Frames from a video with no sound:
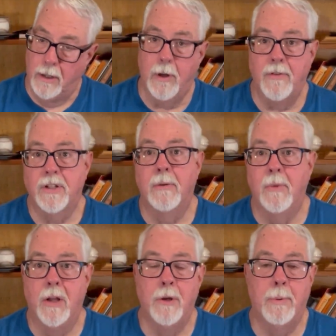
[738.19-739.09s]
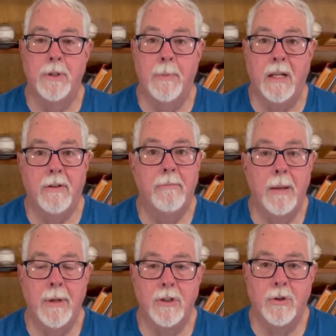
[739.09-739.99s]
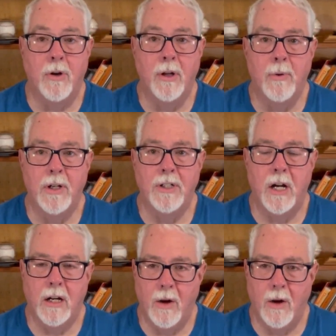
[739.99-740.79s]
you have some other perspective, maybe a story you want to share,